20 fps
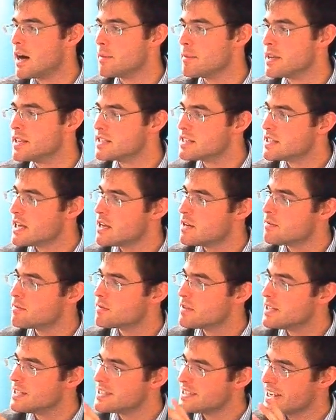instead of
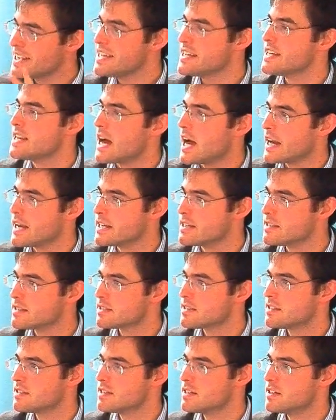
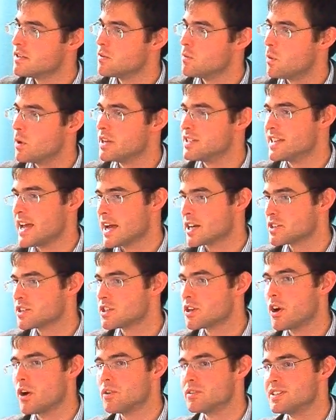tendinitis, what is actually
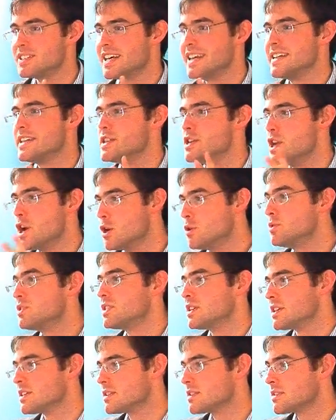called
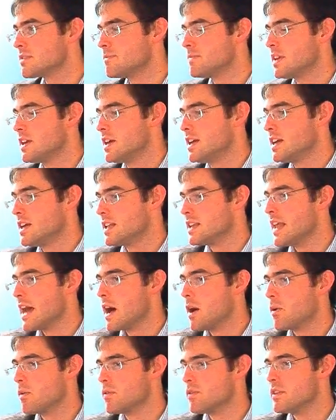tendinosis.
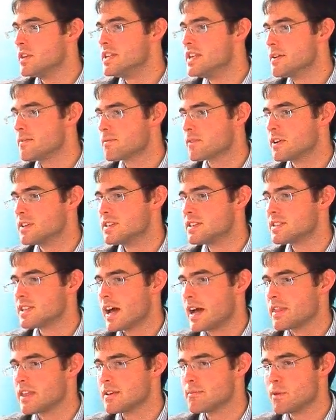Now, the difference,
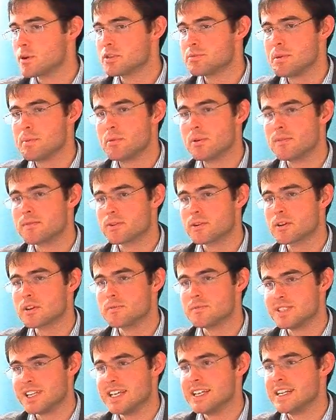I think most people have heard
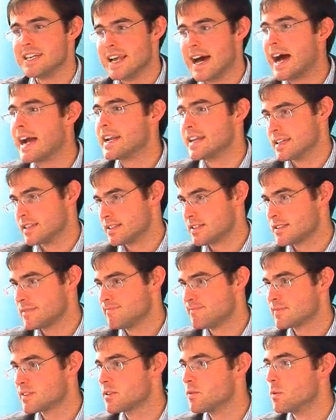of tendinitis,
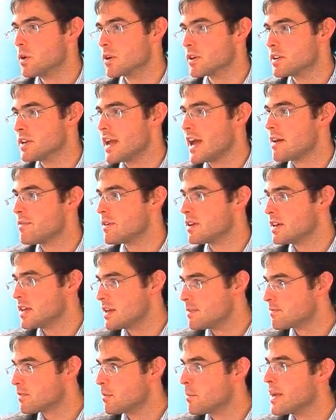where you have an
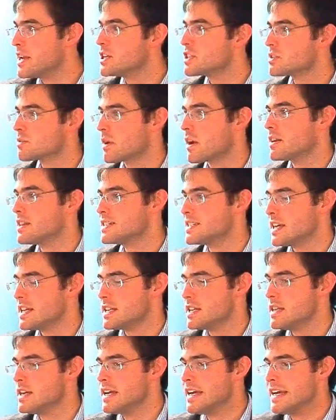inflammation around a tendon.